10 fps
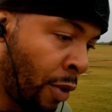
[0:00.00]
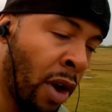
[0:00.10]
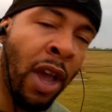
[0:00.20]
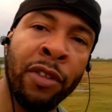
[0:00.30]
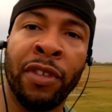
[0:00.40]

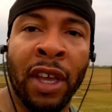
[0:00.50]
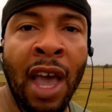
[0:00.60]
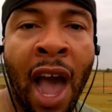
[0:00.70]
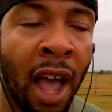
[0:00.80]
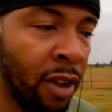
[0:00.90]
real interesting
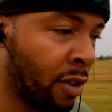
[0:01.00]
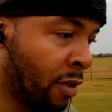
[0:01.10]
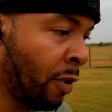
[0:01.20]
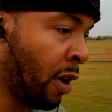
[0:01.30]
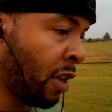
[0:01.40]
guy.
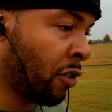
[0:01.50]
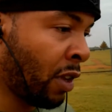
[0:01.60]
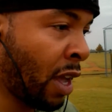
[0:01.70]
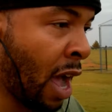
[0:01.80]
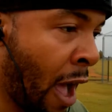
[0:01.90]
Real
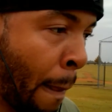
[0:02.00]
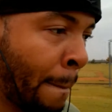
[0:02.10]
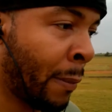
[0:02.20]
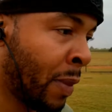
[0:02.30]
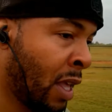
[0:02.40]
interesting guy.
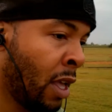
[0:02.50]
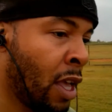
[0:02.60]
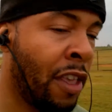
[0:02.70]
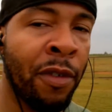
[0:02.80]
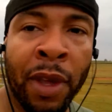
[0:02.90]

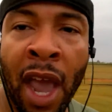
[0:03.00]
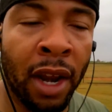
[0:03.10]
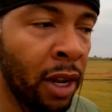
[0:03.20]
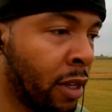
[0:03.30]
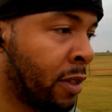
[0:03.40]
He's from
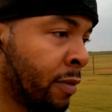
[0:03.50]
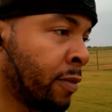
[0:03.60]
Canada.